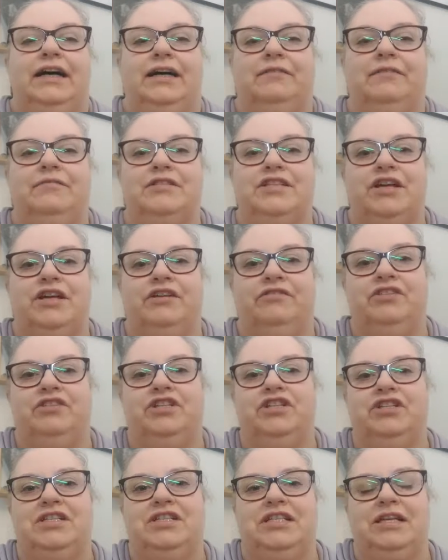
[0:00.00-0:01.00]
So if you
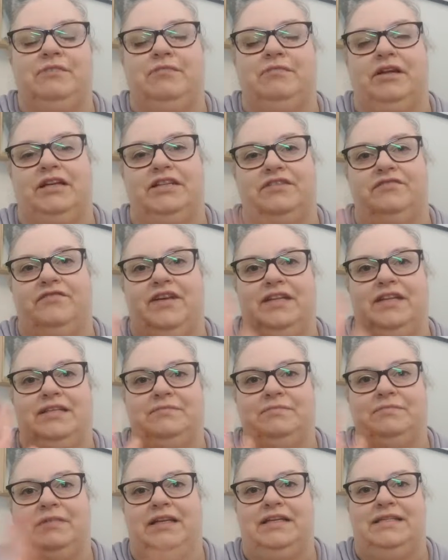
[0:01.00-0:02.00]
do see me at an event,
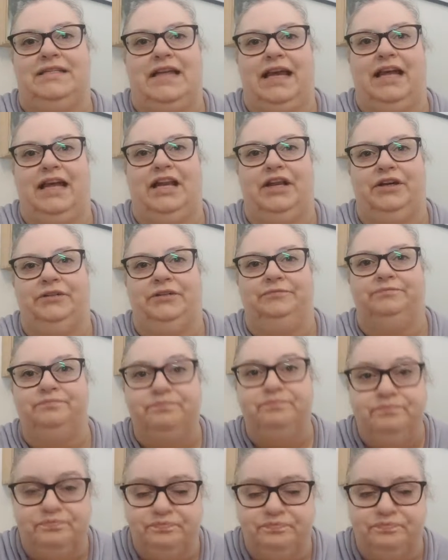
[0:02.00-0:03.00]
please say hello.
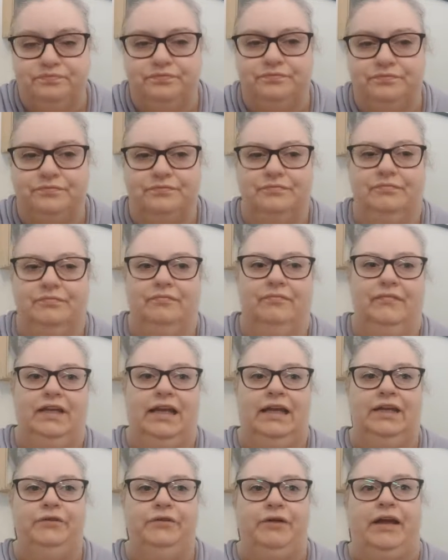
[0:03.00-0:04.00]

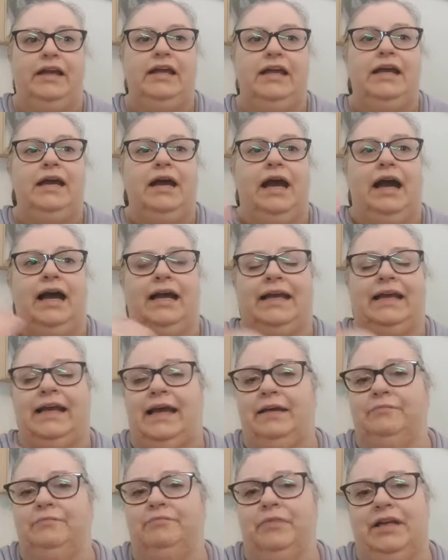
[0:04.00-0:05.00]
Anyway,
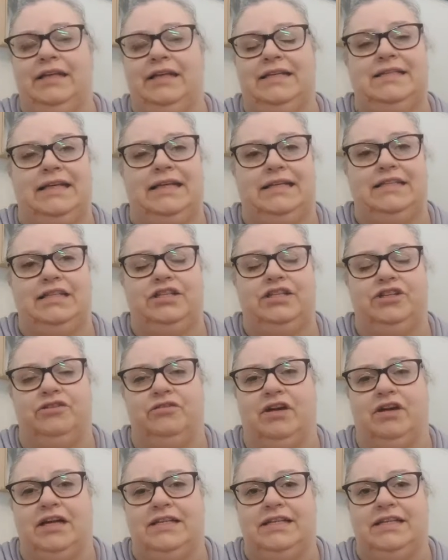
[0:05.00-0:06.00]
again, please send in your
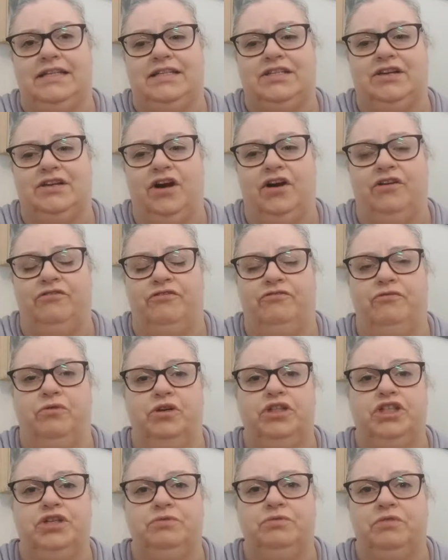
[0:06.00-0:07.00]
ideas of
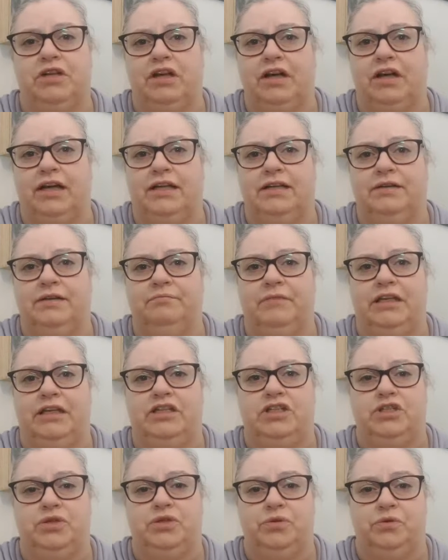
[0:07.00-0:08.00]
what you would like me
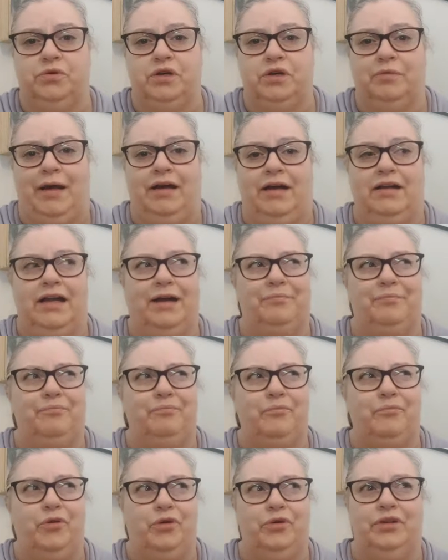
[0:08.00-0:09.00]
to talk about.
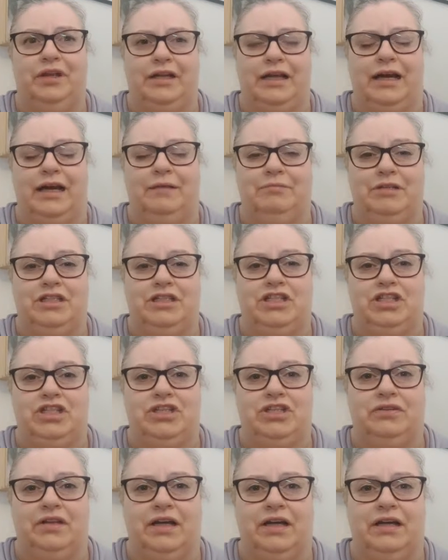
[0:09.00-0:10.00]
I'm more than happy to
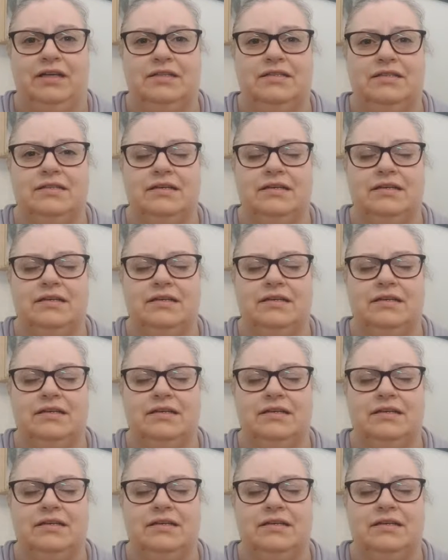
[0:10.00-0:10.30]
do that.